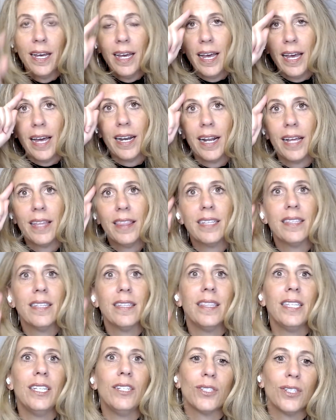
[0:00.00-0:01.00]
And I think
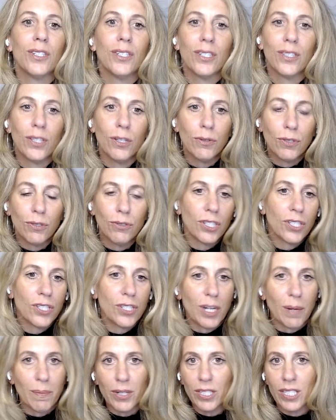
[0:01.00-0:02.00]
that those are just
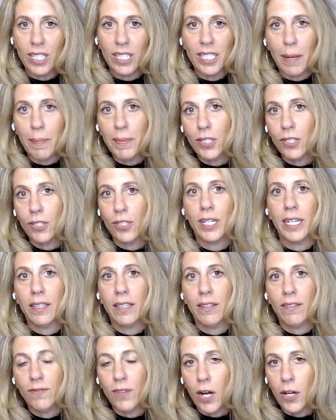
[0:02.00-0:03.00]
numbers that
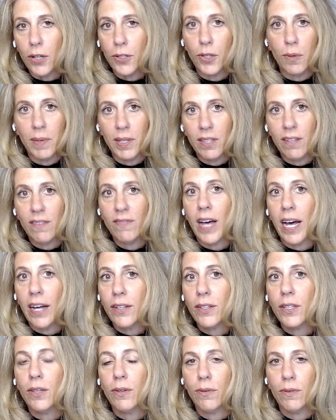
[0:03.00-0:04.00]
demonstrate the volume and the
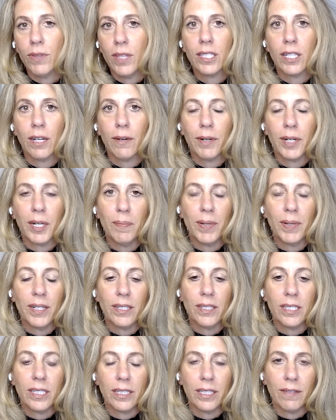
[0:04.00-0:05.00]
value that's already
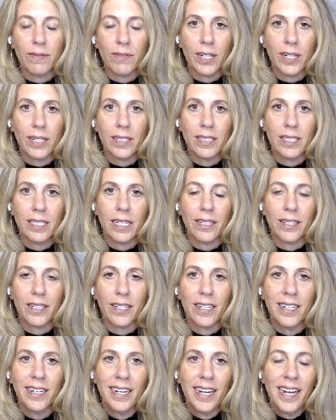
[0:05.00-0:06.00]
been delivered on
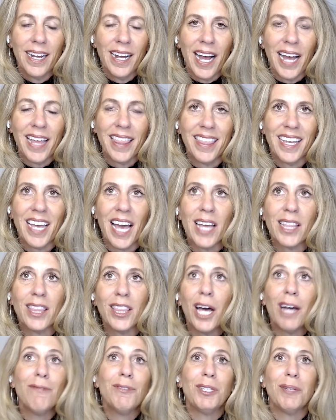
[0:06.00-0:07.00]
Stellar. I think I'd
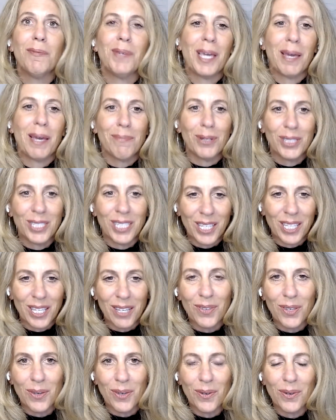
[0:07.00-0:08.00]
love to be able to
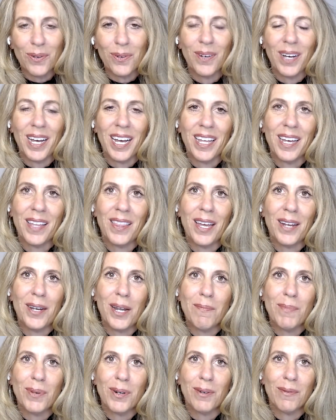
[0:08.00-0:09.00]
give you a
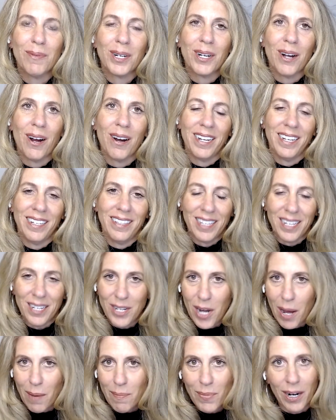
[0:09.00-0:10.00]
number regarding the
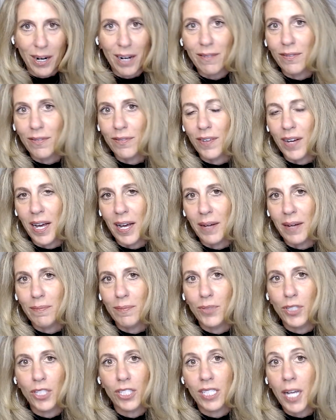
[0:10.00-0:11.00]
number of
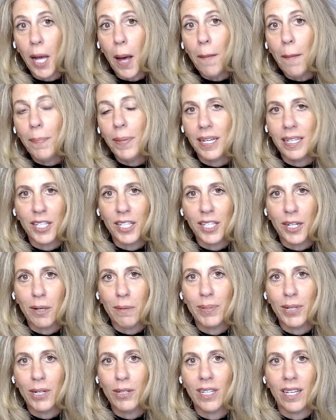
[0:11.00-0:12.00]
just companies that are
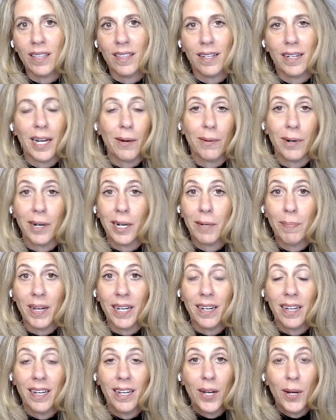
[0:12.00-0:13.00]
built on the network.
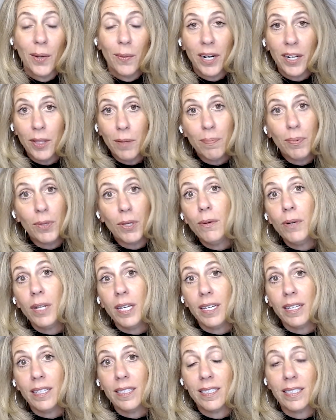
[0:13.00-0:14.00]
But one of the
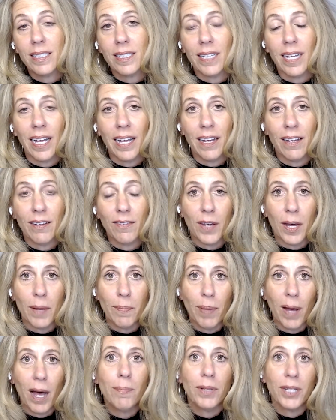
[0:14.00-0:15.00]
beauties of a
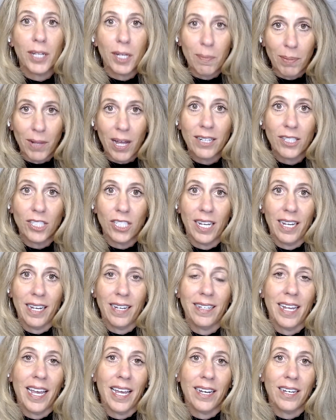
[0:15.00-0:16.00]
public
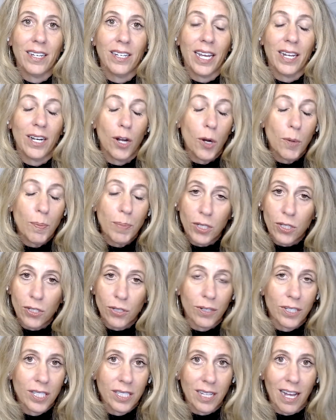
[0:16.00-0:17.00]
blockchain and open
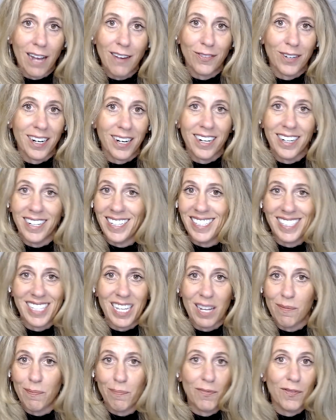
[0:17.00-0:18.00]
source software is
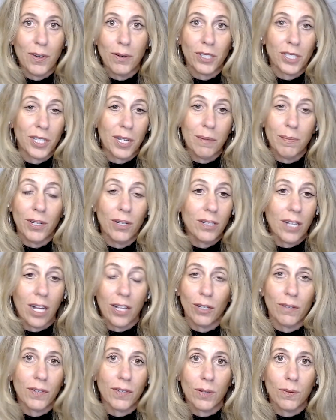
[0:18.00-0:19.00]
that folks can build
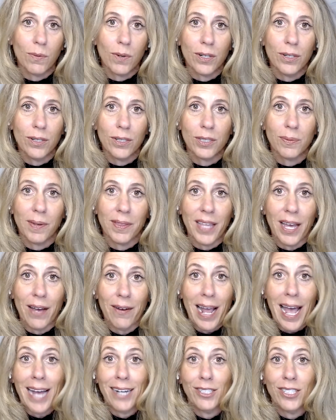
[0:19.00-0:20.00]
all over the world without
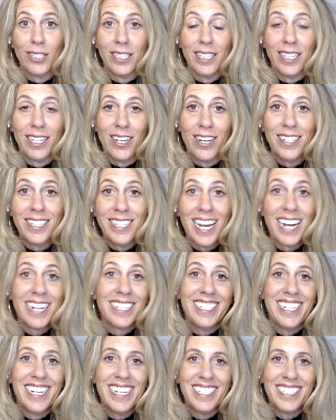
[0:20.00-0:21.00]
actually
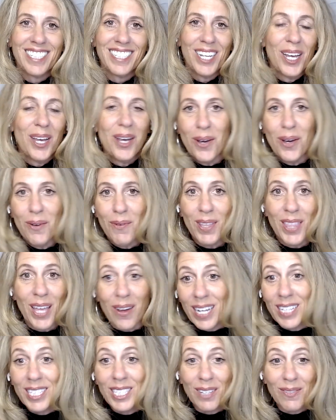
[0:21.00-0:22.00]
contacting us, without
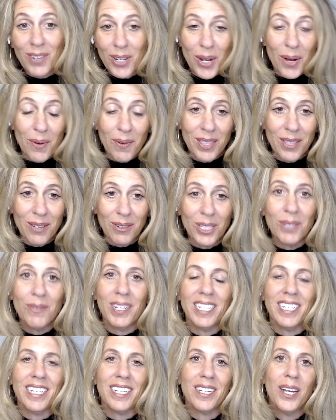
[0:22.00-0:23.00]
us ever knowing they're
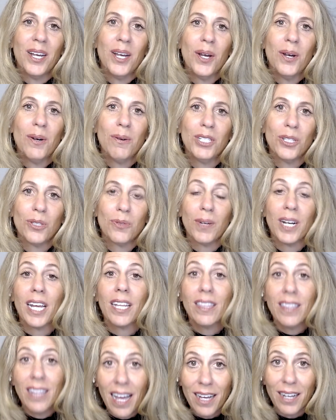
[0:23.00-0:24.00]
doing it, which is what I
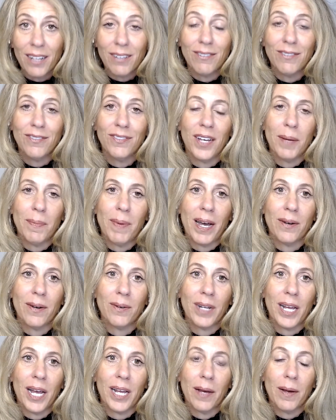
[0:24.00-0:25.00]
love
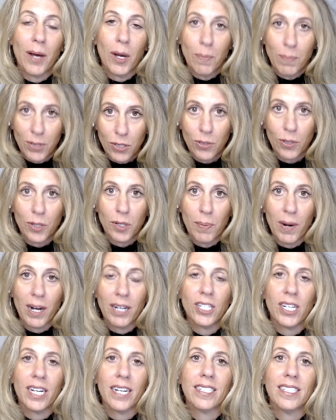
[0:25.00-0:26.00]
about open source
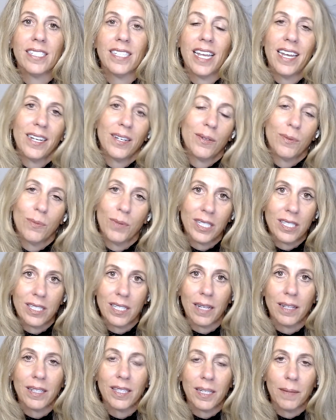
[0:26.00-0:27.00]
projects and what's
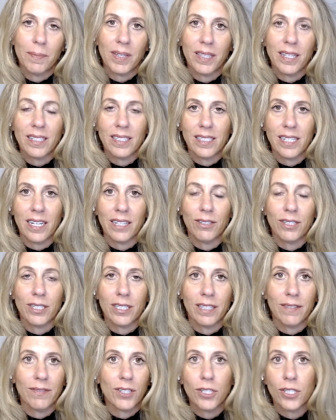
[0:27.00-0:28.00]
something that Stellar
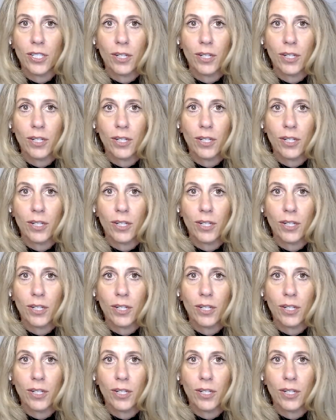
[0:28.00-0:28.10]
delivers.